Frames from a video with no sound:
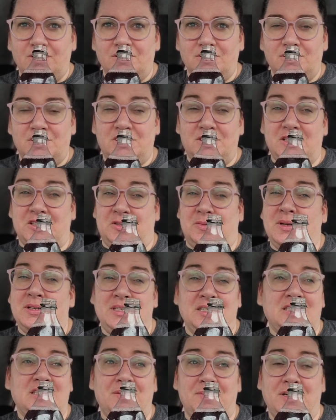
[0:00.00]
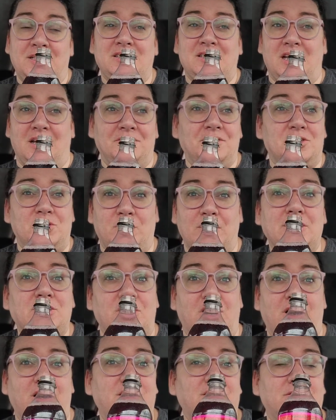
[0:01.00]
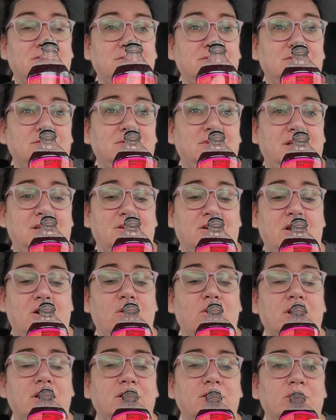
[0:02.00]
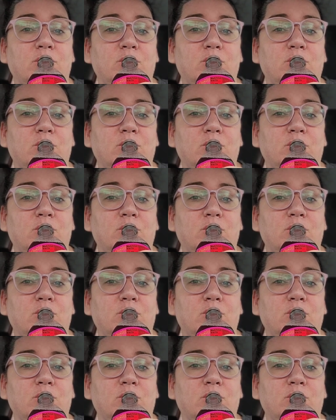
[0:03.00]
it smells like somebody dissolved a sweet tart into Coke.